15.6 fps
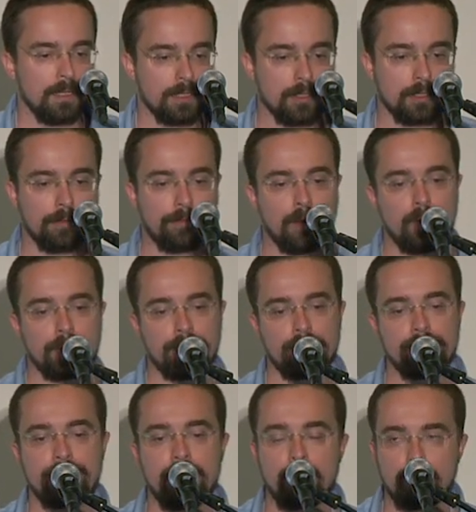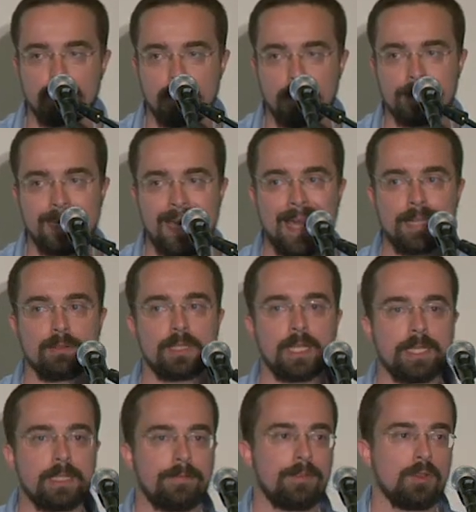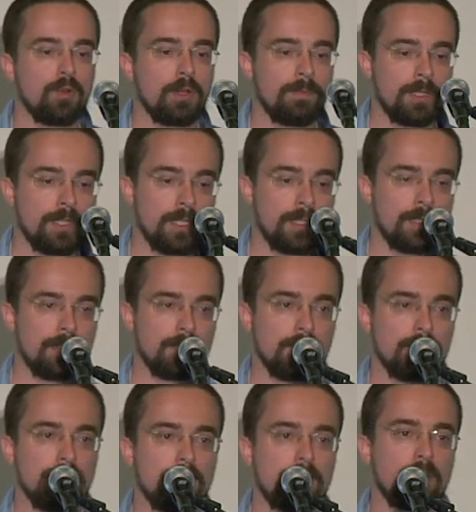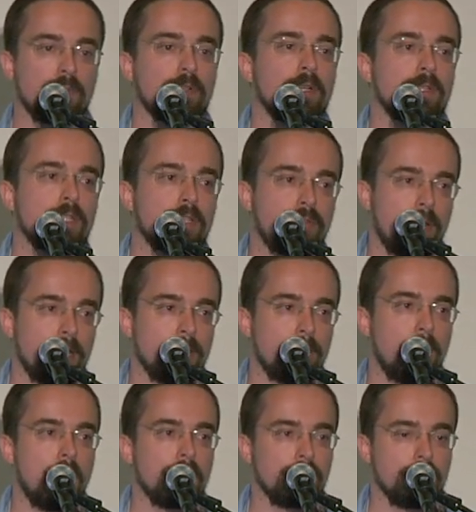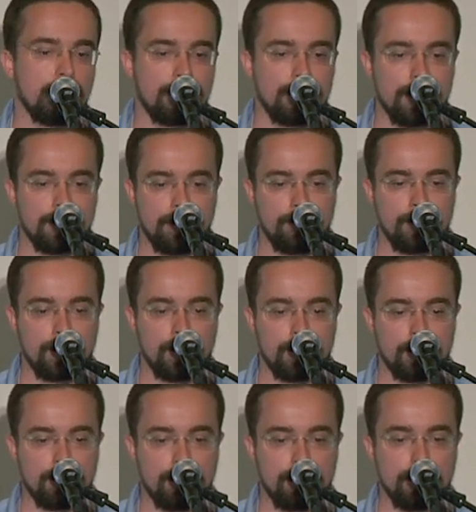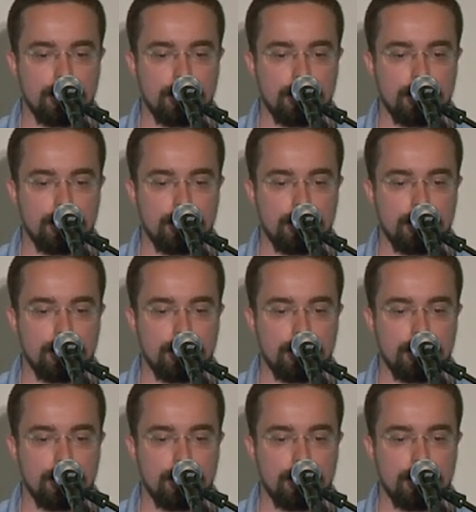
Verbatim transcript: So the flow here is that we're going to annotate a few images, then we're going to train a model on these images,